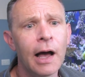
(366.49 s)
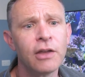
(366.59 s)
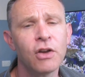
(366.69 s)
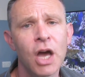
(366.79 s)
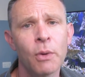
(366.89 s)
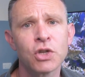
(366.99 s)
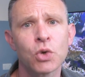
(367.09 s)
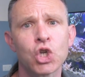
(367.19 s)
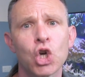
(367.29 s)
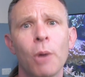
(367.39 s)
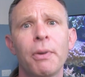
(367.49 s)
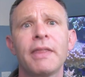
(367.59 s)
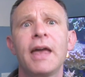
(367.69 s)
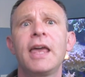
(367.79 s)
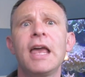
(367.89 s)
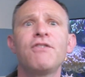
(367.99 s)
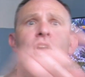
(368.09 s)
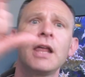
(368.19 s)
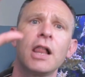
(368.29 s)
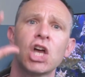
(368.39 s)
you go into a shop and they give
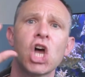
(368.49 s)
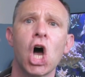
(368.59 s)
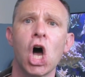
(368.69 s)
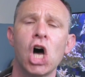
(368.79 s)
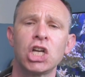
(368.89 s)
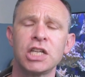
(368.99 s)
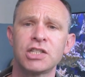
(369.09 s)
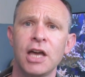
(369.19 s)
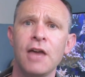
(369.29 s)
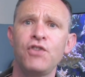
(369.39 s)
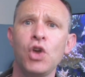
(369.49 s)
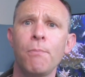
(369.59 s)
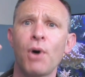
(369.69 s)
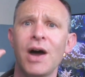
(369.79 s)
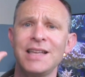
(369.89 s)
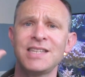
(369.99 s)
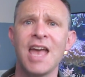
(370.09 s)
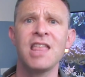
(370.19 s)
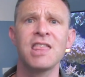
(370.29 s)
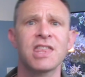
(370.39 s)
you a little card, and it's like, if you buy
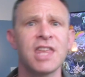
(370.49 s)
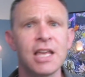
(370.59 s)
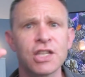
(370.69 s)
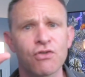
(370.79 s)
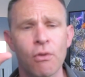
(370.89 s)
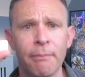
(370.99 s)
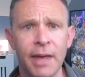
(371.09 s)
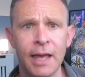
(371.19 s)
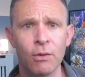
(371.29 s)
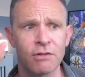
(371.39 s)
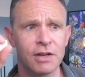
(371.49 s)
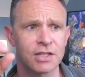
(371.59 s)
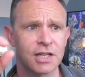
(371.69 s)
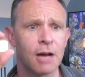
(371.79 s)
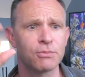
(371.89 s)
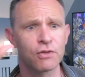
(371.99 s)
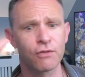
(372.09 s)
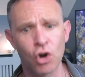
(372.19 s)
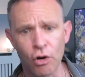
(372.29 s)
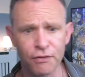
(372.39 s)
10 things from me, whether it's cups
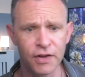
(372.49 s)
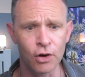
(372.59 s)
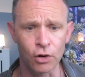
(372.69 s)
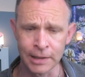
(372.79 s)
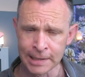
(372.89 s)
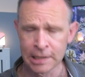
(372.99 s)
of coffee or